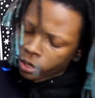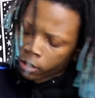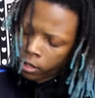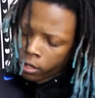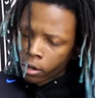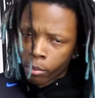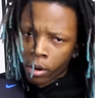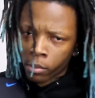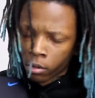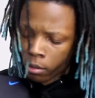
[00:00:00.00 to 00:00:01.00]
like another
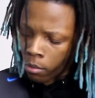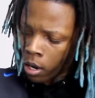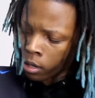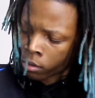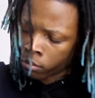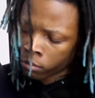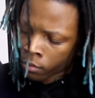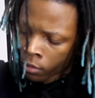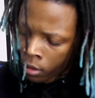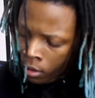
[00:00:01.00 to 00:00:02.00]
compartment on the bottom.
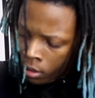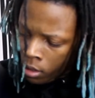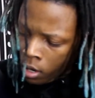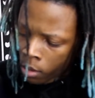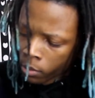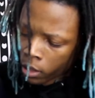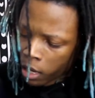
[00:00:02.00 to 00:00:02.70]
The